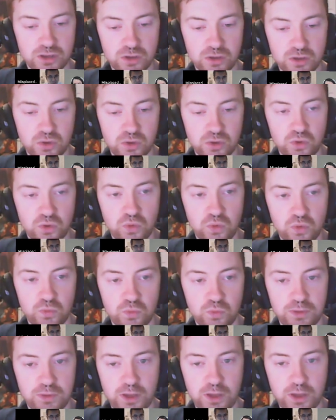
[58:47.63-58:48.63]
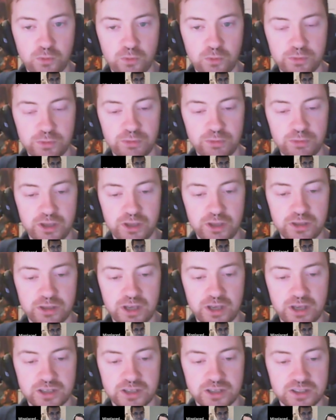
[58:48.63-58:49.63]
who probably won't be playing the
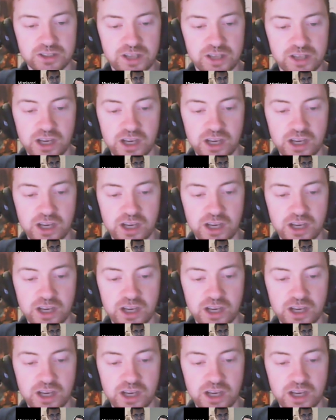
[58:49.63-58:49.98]
Nexus deck,